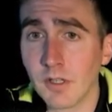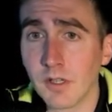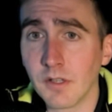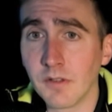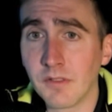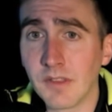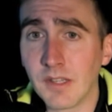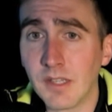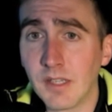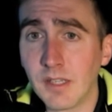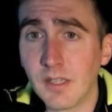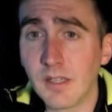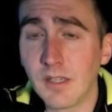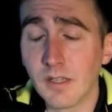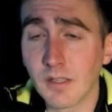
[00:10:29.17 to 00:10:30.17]

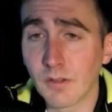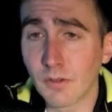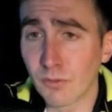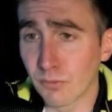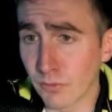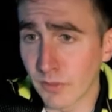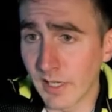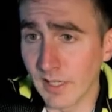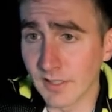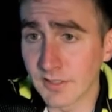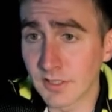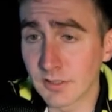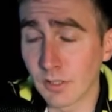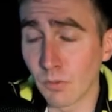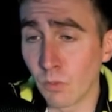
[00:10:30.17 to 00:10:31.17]
the
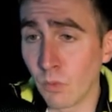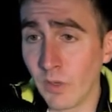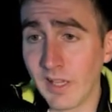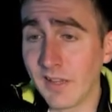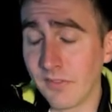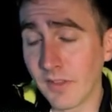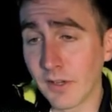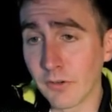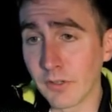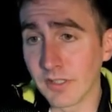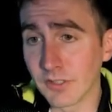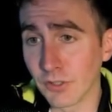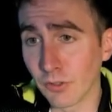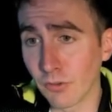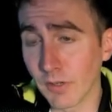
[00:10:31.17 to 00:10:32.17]
risk when there
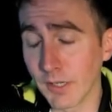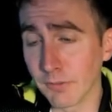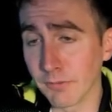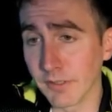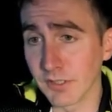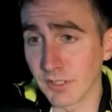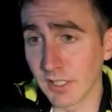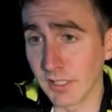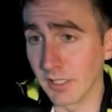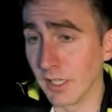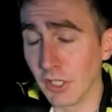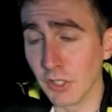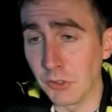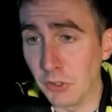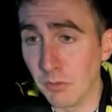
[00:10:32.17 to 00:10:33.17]
is a great risk. And
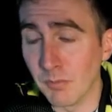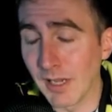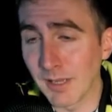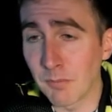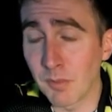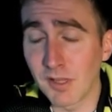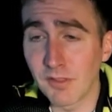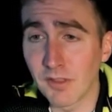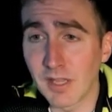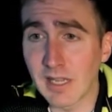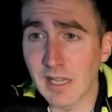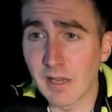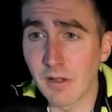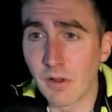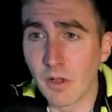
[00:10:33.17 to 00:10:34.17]
you might be
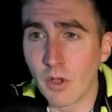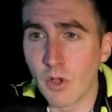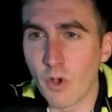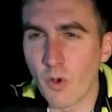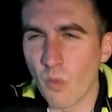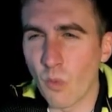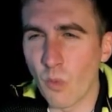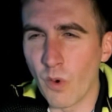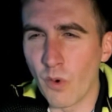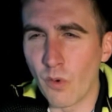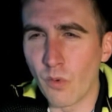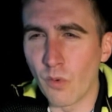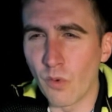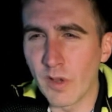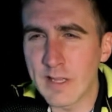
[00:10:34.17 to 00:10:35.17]
thinking,
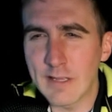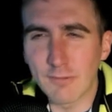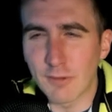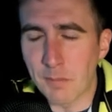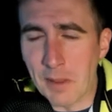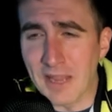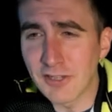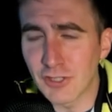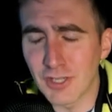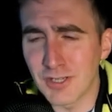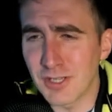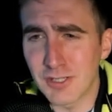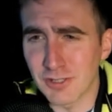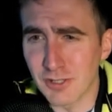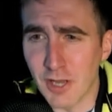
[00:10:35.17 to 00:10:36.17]
well, if the patient
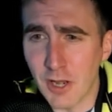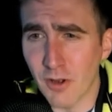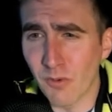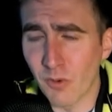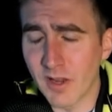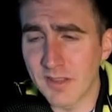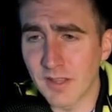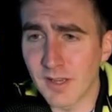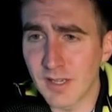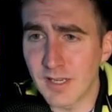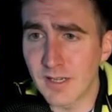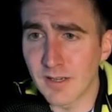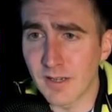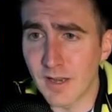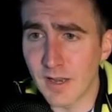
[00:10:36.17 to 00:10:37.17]
needs an airway, they
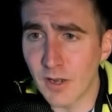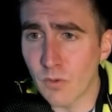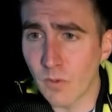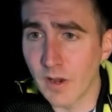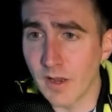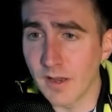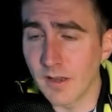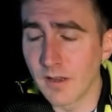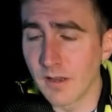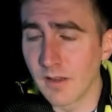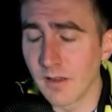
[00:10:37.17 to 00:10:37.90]
need an airway.